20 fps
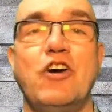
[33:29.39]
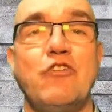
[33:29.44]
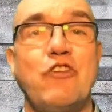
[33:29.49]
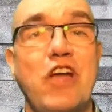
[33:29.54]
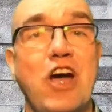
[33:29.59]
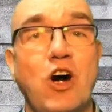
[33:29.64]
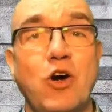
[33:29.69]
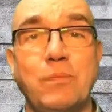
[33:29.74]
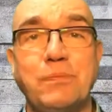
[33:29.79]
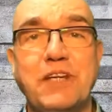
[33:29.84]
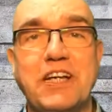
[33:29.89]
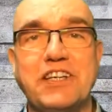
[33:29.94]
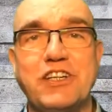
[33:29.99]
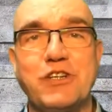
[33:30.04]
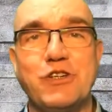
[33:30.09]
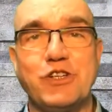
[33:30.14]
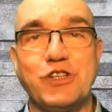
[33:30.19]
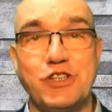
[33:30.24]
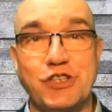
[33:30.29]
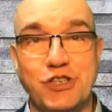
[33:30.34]
We hope that
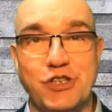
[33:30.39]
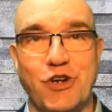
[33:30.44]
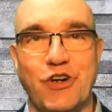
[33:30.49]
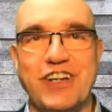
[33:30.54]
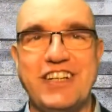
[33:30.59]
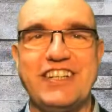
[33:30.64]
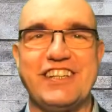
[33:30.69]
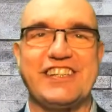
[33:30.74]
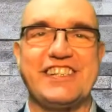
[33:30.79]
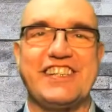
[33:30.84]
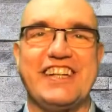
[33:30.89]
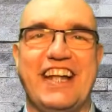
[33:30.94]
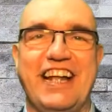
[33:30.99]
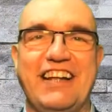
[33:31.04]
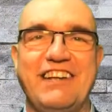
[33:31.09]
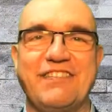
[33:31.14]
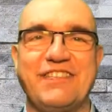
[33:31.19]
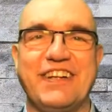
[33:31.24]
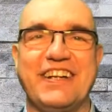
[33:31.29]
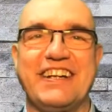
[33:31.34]
you enjoyed
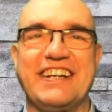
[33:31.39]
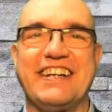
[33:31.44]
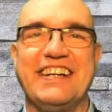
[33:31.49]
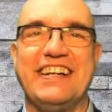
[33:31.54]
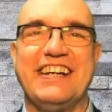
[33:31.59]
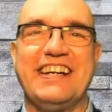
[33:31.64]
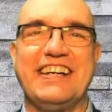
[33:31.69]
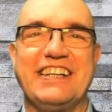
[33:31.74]
yourself and